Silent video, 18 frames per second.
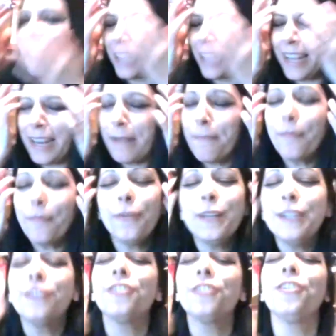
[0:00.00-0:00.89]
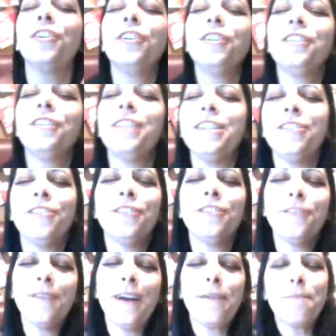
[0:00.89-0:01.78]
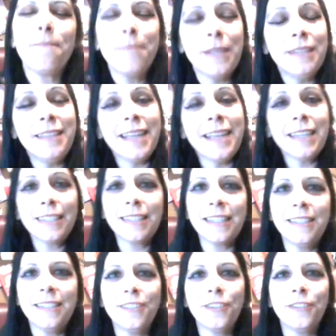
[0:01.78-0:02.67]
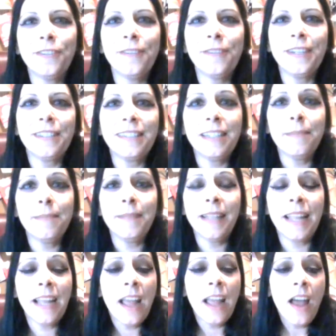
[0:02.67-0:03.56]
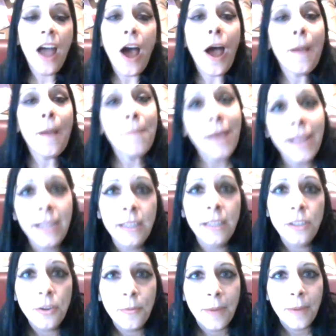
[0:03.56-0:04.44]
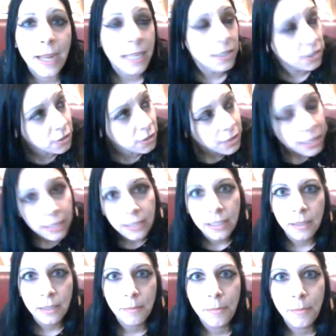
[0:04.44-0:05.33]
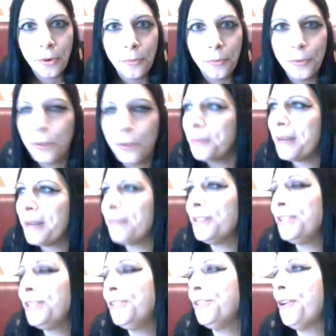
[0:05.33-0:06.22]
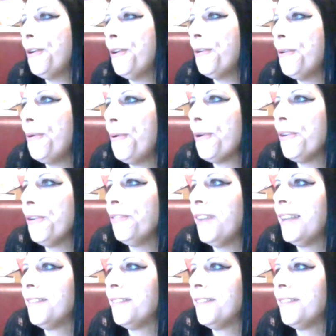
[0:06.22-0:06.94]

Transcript: And I'm pretty sure they turned around mid dance and turned around and said to me, like, "Am I in your way? Do you need a little more room?" And I was so horrified.